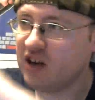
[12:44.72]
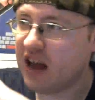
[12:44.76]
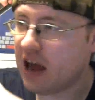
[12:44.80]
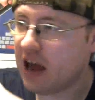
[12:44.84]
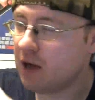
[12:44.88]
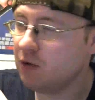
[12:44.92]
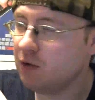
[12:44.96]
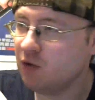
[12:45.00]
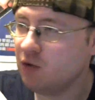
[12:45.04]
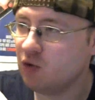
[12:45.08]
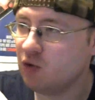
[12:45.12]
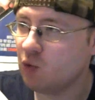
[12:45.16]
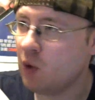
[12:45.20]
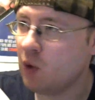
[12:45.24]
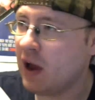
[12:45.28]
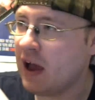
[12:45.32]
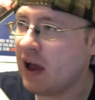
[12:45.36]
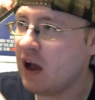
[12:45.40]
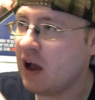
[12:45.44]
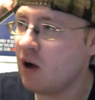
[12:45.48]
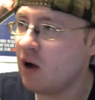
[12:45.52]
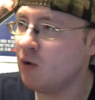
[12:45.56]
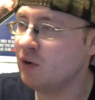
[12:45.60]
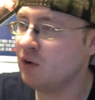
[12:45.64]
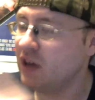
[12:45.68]
gathers
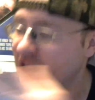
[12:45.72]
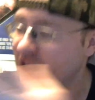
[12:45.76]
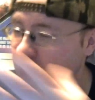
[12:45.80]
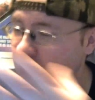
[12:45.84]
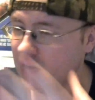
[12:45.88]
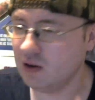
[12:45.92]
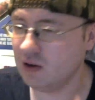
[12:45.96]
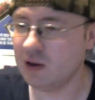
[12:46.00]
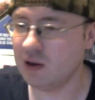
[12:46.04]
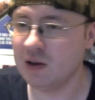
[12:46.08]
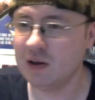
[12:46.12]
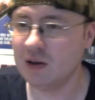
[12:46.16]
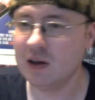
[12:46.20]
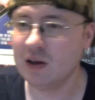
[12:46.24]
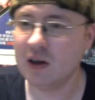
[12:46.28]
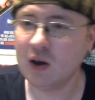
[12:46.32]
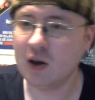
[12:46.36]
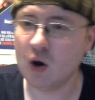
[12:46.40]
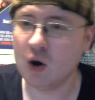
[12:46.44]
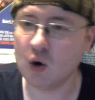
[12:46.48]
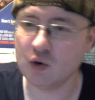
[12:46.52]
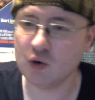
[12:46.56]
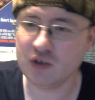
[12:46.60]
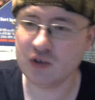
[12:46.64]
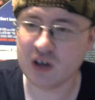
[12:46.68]
around, and the
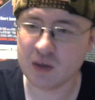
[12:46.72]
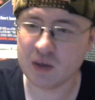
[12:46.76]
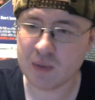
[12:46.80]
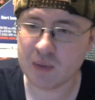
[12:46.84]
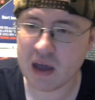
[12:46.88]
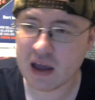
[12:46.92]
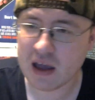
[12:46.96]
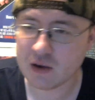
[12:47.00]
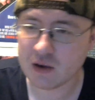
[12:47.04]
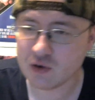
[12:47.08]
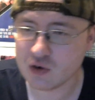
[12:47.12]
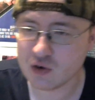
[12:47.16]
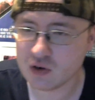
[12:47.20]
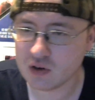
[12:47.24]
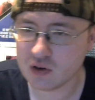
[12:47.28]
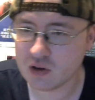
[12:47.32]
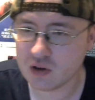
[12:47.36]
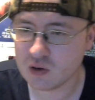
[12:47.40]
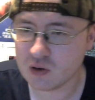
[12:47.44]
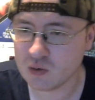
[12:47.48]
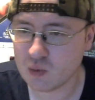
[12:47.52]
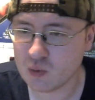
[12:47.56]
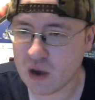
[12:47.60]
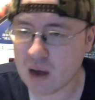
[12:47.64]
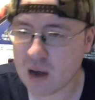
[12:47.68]
hotel manager,
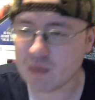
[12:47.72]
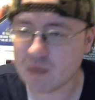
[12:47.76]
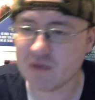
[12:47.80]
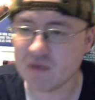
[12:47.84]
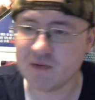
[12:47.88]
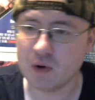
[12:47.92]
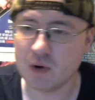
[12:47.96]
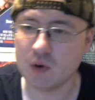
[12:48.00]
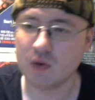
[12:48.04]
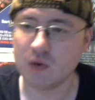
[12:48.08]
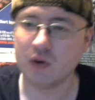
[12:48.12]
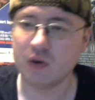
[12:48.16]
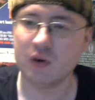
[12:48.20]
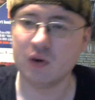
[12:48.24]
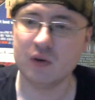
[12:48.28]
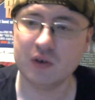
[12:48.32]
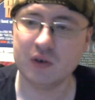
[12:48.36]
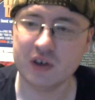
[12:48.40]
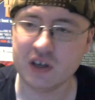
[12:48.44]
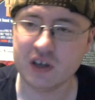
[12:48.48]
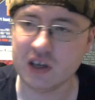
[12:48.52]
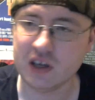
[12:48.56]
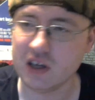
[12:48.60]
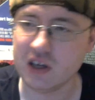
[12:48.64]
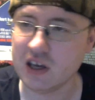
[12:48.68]
the Robert Vogel,
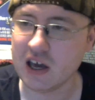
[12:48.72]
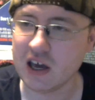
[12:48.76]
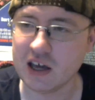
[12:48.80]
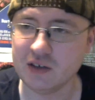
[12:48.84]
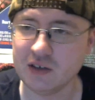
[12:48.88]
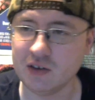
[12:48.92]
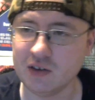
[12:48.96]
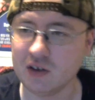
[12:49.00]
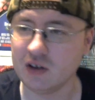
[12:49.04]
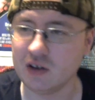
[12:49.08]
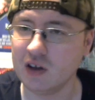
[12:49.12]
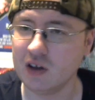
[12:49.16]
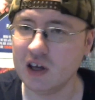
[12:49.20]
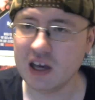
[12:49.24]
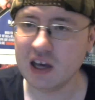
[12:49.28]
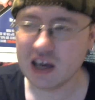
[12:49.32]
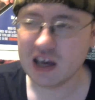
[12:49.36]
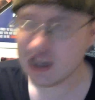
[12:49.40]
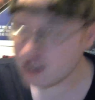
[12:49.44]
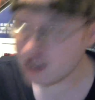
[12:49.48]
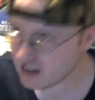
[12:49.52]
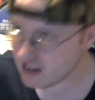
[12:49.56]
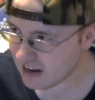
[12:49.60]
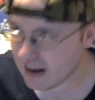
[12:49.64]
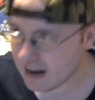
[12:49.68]
he has to
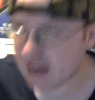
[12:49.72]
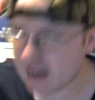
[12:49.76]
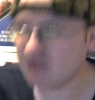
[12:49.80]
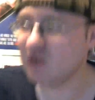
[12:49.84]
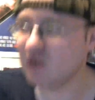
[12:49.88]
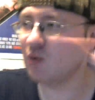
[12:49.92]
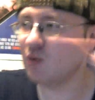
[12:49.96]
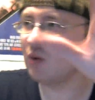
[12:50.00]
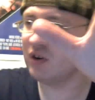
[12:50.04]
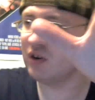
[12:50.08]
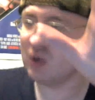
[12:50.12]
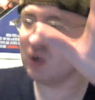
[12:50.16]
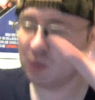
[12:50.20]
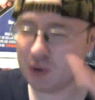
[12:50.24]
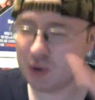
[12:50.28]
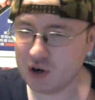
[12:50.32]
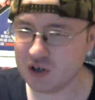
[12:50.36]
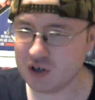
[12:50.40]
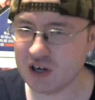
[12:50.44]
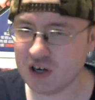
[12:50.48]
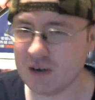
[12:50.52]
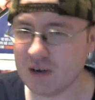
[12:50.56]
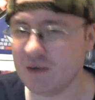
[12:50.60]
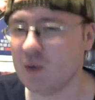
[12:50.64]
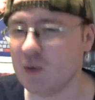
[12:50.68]
get everyone to
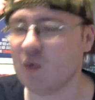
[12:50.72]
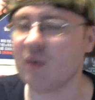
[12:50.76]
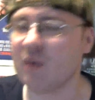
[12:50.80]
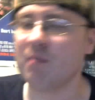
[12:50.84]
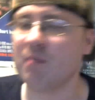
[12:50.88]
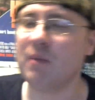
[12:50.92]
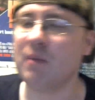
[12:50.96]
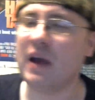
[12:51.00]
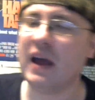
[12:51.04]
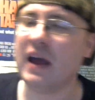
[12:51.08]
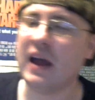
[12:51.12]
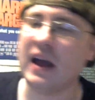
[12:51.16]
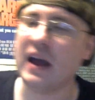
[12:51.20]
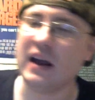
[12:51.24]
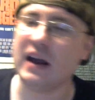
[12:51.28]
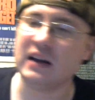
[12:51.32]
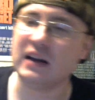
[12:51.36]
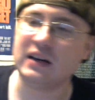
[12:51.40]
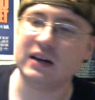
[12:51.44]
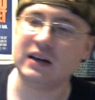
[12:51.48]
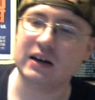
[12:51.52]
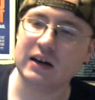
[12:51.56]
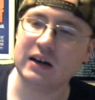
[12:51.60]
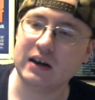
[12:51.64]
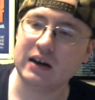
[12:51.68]
push everyone
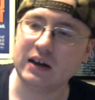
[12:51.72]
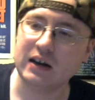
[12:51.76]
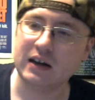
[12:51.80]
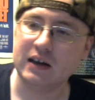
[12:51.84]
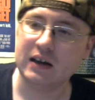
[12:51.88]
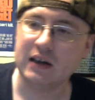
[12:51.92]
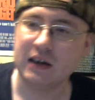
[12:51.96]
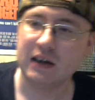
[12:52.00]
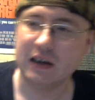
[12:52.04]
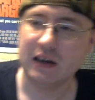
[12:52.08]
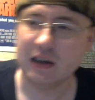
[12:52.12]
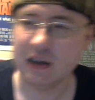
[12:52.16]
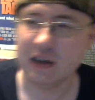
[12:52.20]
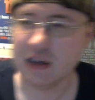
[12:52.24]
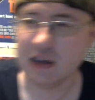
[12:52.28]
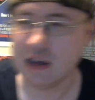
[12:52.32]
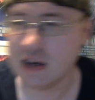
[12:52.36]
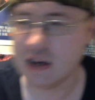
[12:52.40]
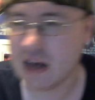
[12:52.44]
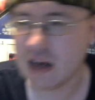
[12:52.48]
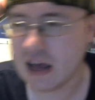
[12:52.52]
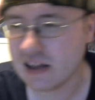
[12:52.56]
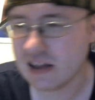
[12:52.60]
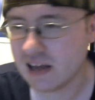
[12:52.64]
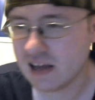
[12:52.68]
back.
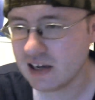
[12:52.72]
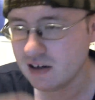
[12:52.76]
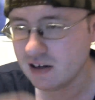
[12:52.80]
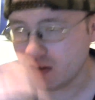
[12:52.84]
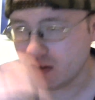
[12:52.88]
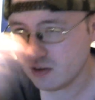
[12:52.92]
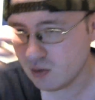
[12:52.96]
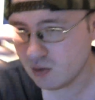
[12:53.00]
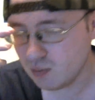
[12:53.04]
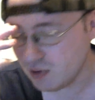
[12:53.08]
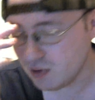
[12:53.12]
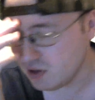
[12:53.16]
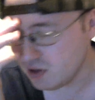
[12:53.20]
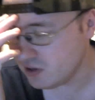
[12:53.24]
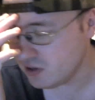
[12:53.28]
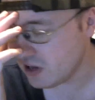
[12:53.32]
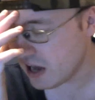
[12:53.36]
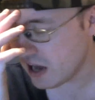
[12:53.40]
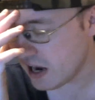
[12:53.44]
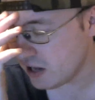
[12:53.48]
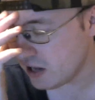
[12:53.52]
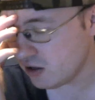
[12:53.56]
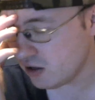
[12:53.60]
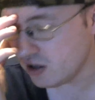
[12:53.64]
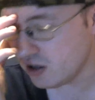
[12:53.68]
And I liked a little bit of
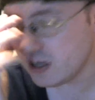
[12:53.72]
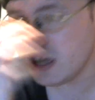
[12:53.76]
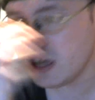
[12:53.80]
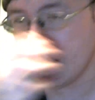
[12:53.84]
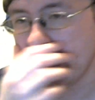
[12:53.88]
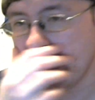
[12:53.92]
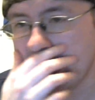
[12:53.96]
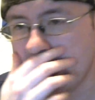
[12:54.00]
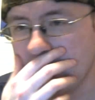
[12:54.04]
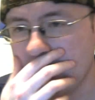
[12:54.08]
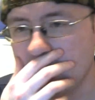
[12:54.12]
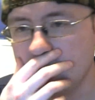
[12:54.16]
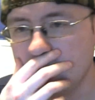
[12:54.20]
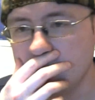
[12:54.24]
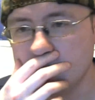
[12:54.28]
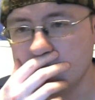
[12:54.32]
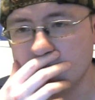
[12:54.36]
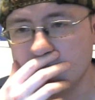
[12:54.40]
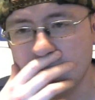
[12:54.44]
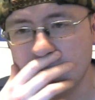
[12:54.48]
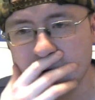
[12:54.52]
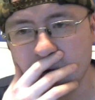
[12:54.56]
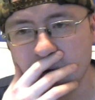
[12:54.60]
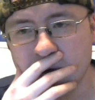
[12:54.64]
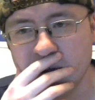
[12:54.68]
dialogue he had with,
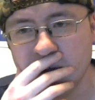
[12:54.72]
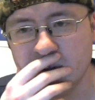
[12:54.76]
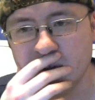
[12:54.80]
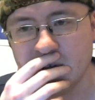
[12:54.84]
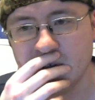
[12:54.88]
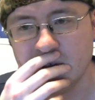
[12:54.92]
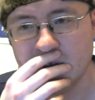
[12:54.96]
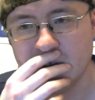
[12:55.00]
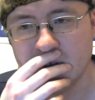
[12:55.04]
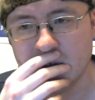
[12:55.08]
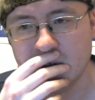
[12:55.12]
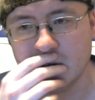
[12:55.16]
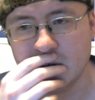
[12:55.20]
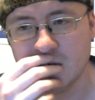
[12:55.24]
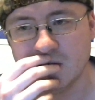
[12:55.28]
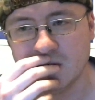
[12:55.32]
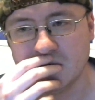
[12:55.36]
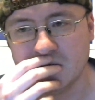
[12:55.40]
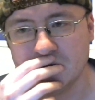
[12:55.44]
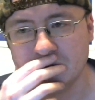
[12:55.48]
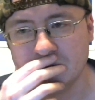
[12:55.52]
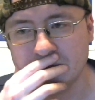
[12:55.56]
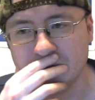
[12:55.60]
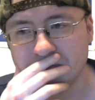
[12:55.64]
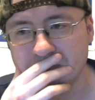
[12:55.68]
what was it? Uh,
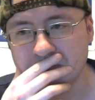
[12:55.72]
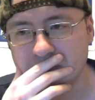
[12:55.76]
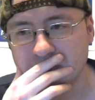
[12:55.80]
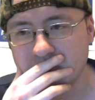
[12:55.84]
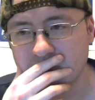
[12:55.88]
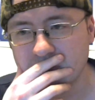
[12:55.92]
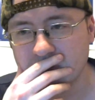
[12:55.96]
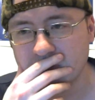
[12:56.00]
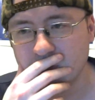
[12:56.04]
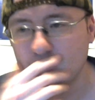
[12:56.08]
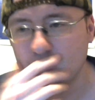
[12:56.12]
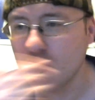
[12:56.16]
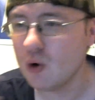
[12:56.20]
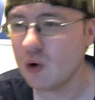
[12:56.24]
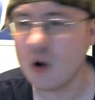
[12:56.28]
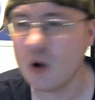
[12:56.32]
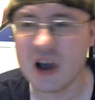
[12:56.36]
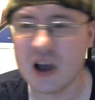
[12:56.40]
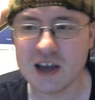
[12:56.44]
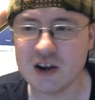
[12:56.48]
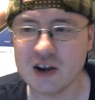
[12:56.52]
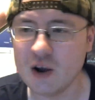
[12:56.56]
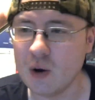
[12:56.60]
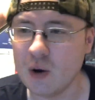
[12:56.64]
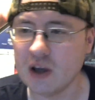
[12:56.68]
what do
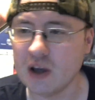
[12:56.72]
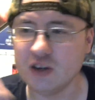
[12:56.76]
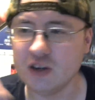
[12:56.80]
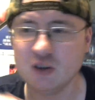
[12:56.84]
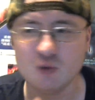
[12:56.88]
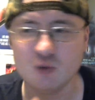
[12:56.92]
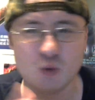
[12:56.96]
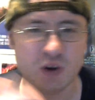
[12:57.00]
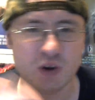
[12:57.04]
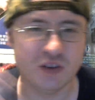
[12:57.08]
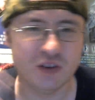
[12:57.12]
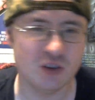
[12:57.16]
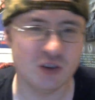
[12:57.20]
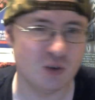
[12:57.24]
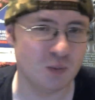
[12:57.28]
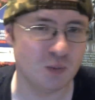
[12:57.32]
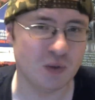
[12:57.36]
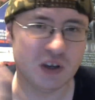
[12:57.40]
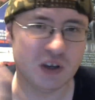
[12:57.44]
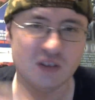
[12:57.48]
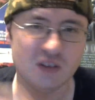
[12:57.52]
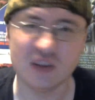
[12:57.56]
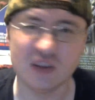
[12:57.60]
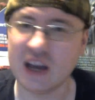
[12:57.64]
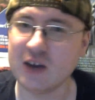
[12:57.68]
I know? I just run this
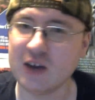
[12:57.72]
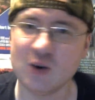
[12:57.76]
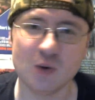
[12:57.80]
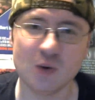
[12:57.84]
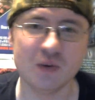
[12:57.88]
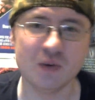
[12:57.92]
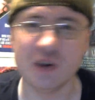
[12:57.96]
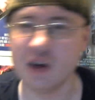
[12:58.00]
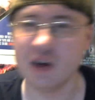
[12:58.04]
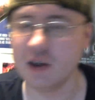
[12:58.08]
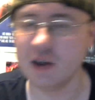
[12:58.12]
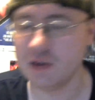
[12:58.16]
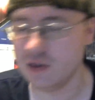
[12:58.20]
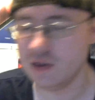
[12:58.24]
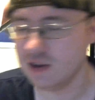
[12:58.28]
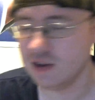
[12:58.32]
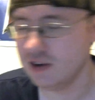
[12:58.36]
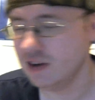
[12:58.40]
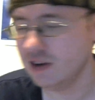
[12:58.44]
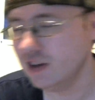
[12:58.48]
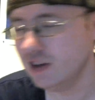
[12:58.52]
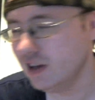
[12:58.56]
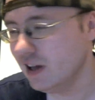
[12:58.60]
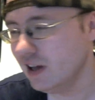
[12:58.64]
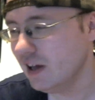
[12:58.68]
place. I know
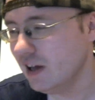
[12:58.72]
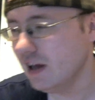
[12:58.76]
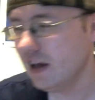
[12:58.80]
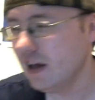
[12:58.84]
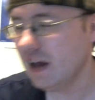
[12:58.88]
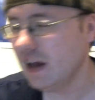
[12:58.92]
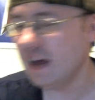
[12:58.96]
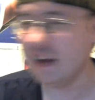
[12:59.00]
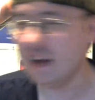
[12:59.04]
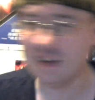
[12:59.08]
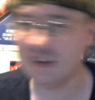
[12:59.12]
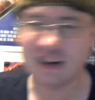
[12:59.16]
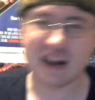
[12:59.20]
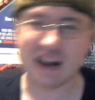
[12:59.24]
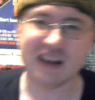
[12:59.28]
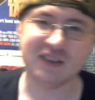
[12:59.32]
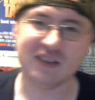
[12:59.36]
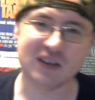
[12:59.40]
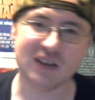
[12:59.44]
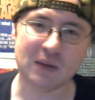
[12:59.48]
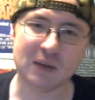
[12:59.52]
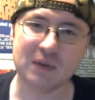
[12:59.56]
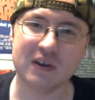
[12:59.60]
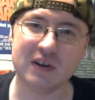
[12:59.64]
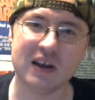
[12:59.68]
nothing. That's kind
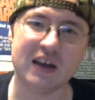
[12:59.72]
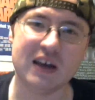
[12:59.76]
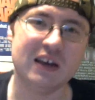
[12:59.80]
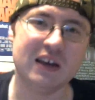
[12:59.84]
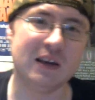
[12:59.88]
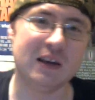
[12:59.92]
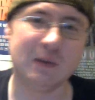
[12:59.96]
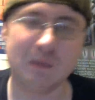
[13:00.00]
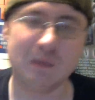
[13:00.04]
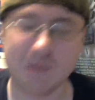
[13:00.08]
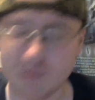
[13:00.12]
of something I